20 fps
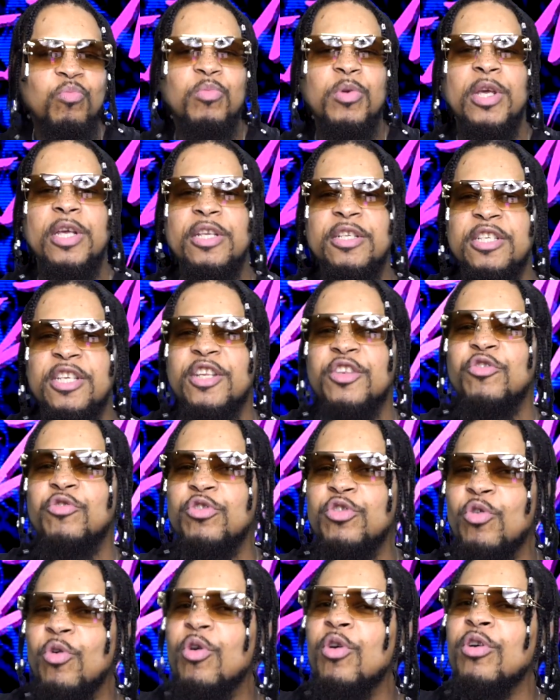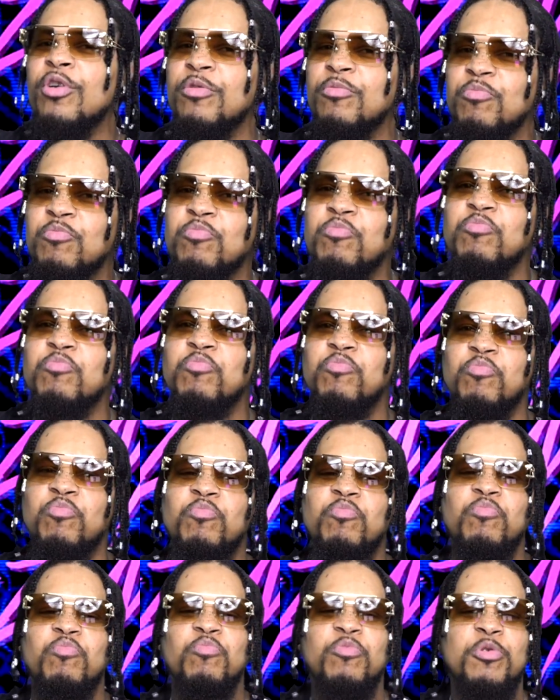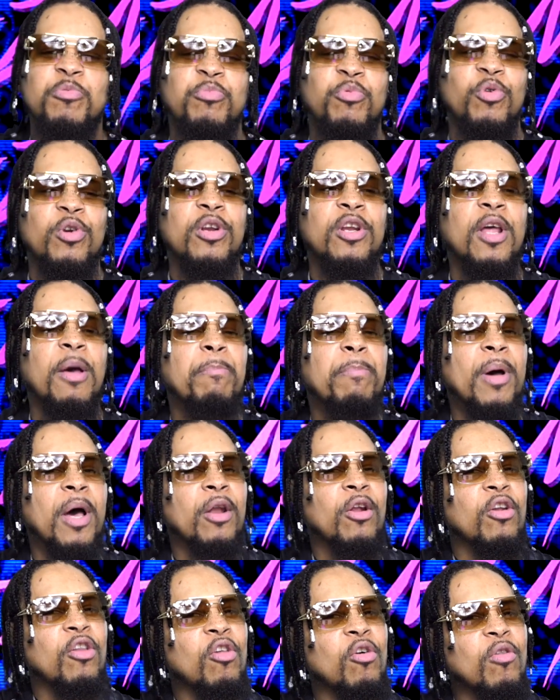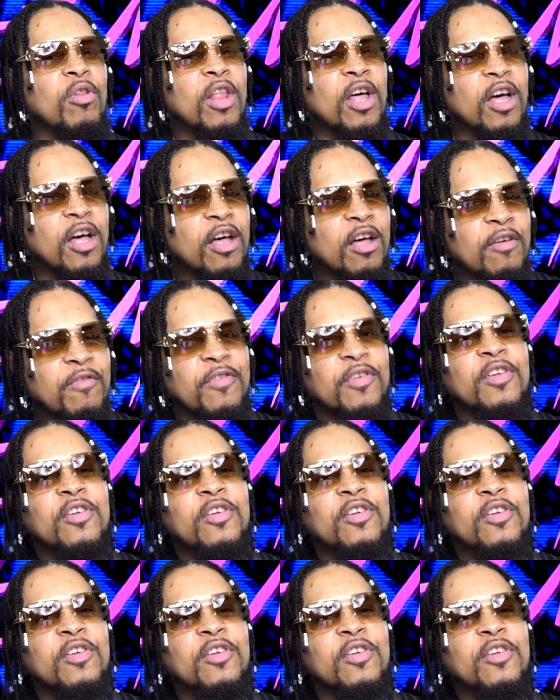Ez in New York, spreading that pine and low love.